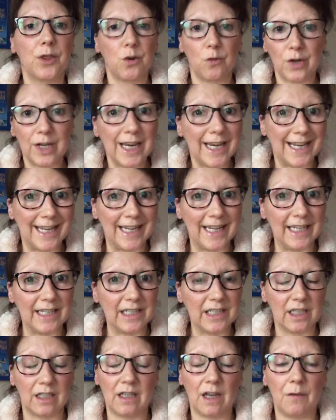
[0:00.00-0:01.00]

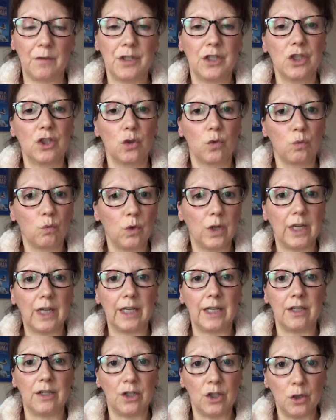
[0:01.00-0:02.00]
threonate. Now, this is a
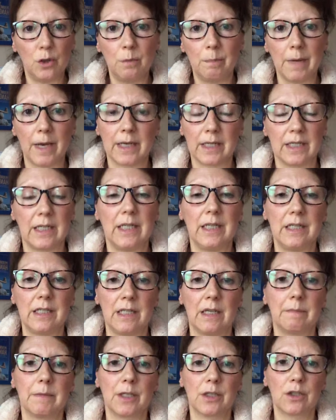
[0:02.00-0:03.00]
really new
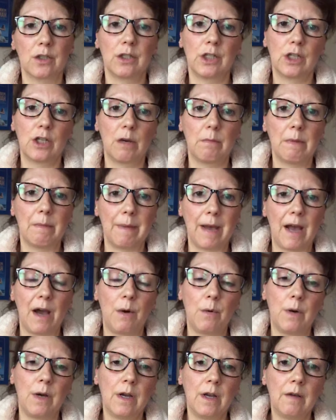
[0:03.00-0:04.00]
magnesium that's only come
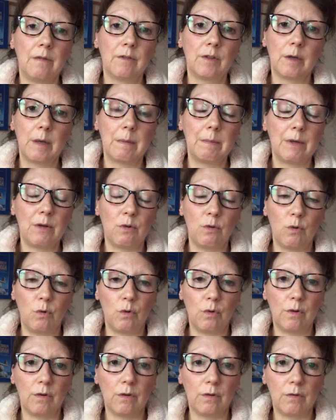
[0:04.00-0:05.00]
about. I've only been
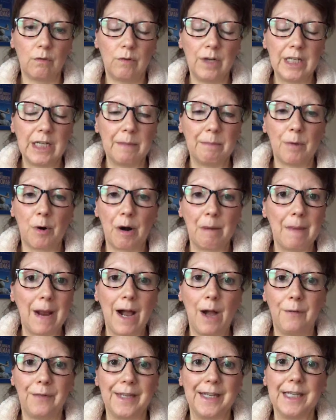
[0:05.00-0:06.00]
reading more
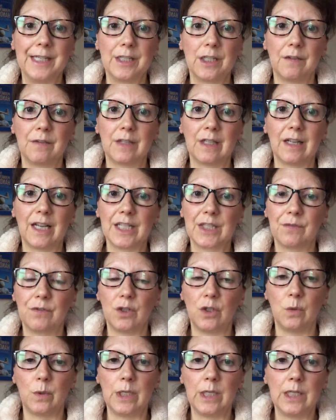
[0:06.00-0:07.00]
about this over the last
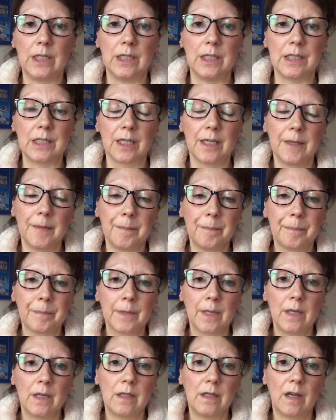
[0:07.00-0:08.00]
few years.
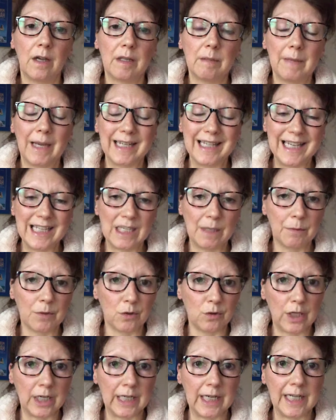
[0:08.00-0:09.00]
Now, the magnesium
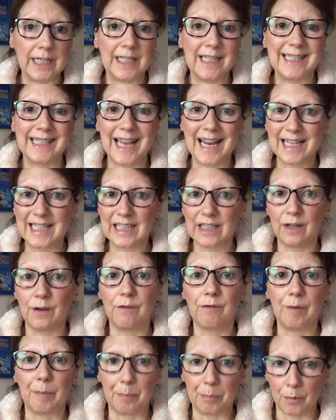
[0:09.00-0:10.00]
threonate is
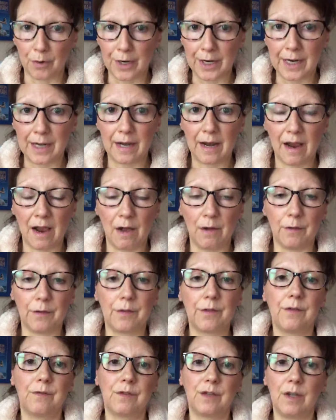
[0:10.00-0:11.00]
excellent for brain
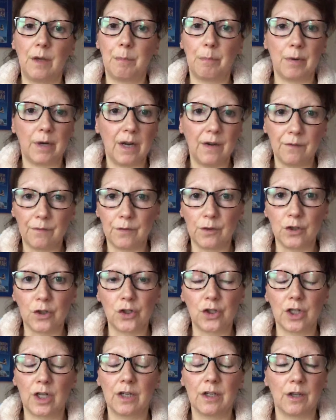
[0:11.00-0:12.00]
health, for your brain
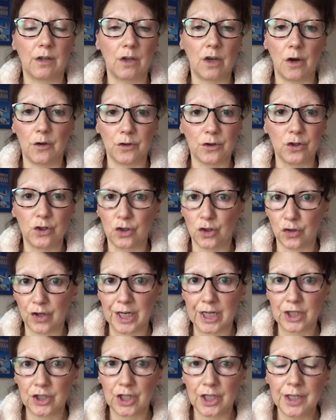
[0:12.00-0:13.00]
function,
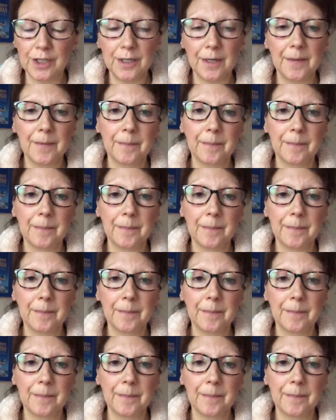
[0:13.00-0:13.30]
concentration,